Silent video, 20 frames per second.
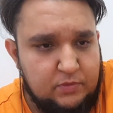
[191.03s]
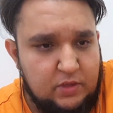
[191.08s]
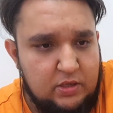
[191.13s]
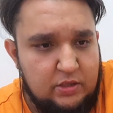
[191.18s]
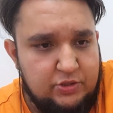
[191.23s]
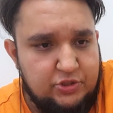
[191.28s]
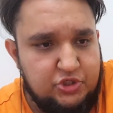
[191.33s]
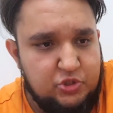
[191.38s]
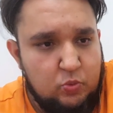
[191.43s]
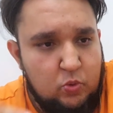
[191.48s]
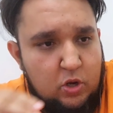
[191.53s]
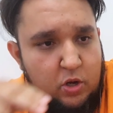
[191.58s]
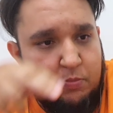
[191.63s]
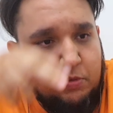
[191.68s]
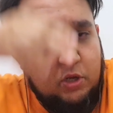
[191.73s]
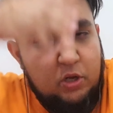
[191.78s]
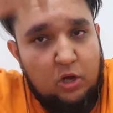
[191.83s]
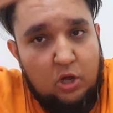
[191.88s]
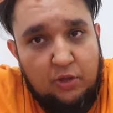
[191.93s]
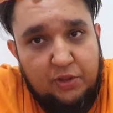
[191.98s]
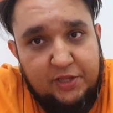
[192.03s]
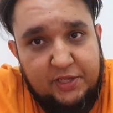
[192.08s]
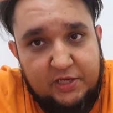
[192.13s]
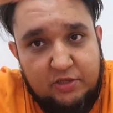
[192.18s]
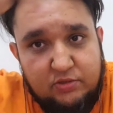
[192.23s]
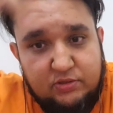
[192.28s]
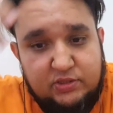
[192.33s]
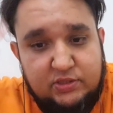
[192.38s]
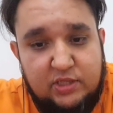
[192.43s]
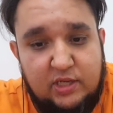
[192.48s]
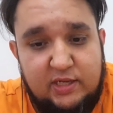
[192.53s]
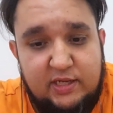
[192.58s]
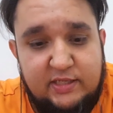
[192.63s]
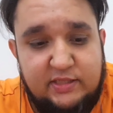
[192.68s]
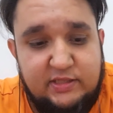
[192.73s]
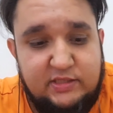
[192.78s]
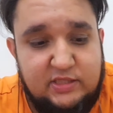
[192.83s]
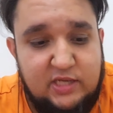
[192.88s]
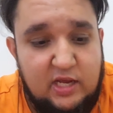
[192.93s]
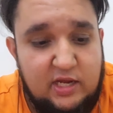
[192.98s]
and shawarma on the
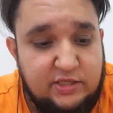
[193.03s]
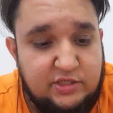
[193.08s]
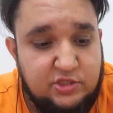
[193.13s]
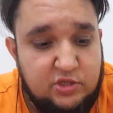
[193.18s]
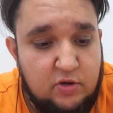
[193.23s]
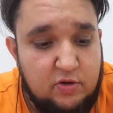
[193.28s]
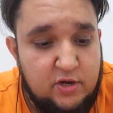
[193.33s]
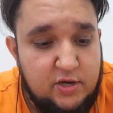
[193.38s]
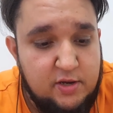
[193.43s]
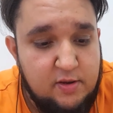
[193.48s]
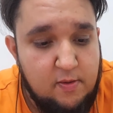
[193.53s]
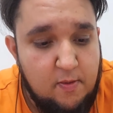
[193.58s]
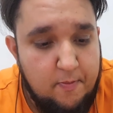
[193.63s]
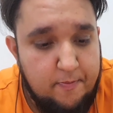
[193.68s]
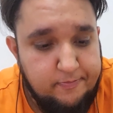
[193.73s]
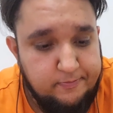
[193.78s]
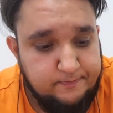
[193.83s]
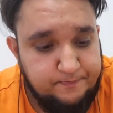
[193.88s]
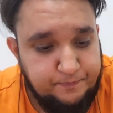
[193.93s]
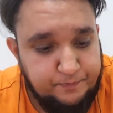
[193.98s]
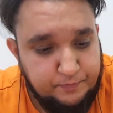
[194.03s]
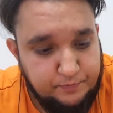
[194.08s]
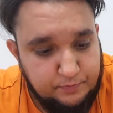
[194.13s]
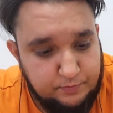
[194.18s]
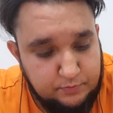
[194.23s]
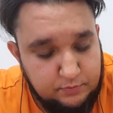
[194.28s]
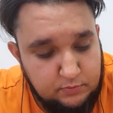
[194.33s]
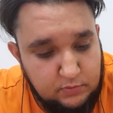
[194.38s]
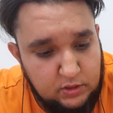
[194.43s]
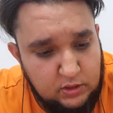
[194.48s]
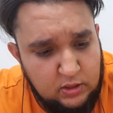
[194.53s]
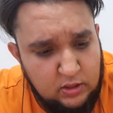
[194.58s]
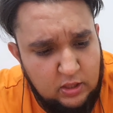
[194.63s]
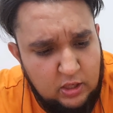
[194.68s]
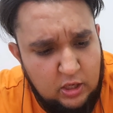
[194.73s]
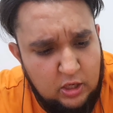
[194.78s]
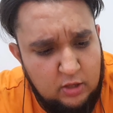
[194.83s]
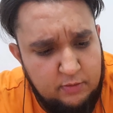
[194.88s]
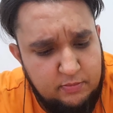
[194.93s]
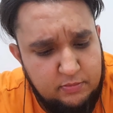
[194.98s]
inside. Sorry.
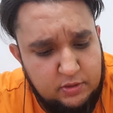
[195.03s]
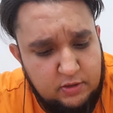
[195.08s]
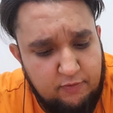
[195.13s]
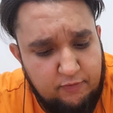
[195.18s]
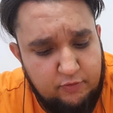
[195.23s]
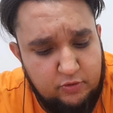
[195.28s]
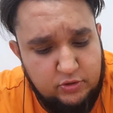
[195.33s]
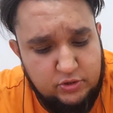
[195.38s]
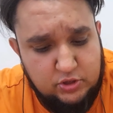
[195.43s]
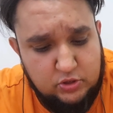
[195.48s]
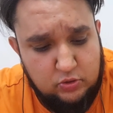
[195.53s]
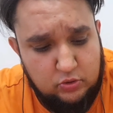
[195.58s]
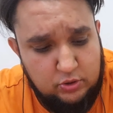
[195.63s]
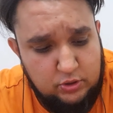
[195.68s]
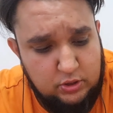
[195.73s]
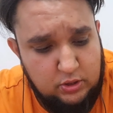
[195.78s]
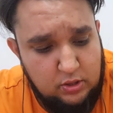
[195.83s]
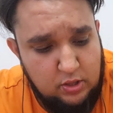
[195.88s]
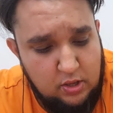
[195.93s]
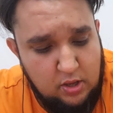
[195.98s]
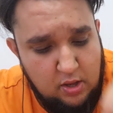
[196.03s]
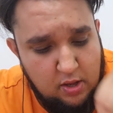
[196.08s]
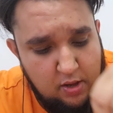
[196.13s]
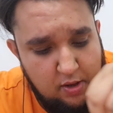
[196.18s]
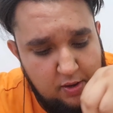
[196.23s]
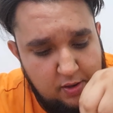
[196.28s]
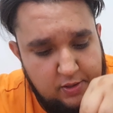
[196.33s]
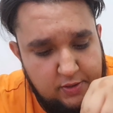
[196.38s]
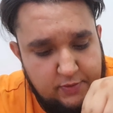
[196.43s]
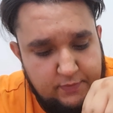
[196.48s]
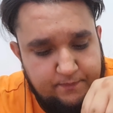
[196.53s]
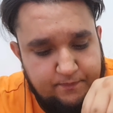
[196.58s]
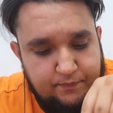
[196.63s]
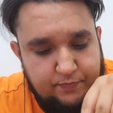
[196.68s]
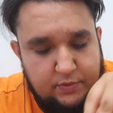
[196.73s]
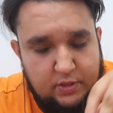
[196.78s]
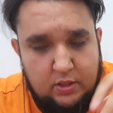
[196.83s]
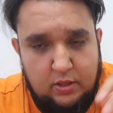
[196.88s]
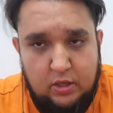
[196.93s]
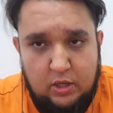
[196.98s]
Um, the food's good.
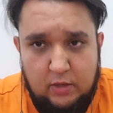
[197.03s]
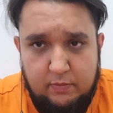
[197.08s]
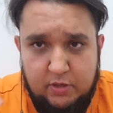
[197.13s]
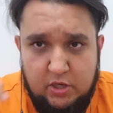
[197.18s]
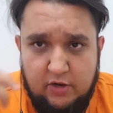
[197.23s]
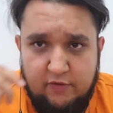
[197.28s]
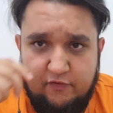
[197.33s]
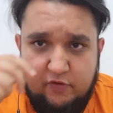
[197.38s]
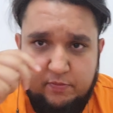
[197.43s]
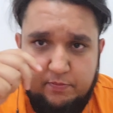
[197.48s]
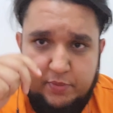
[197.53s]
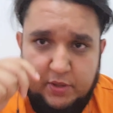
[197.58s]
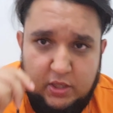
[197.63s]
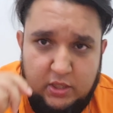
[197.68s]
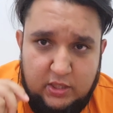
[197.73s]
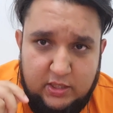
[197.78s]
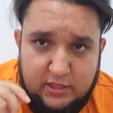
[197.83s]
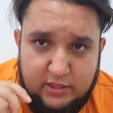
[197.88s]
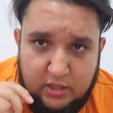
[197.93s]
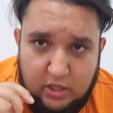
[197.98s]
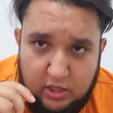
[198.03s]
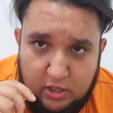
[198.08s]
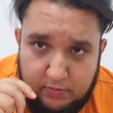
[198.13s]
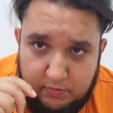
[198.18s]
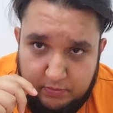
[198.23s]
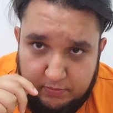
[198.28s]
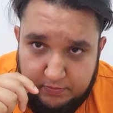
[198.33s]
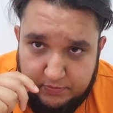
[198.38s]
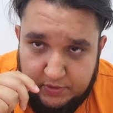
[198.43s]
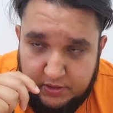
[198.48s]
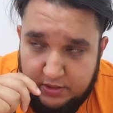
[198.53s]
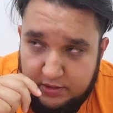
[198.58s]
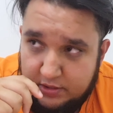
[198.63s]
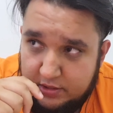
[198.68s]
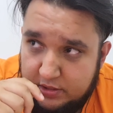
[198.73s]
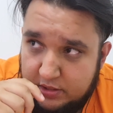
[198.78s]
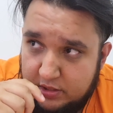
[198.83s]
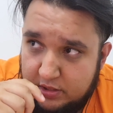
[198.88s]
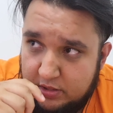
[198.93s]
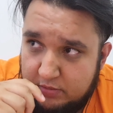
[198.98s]
Um, I got it from Burnley, um,
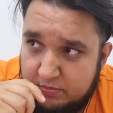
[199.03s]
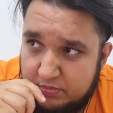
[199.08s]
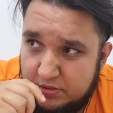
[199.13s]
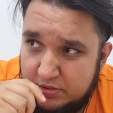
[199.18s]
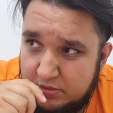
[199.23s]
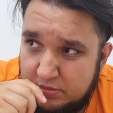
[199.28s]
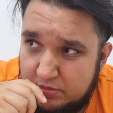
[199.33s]
and um,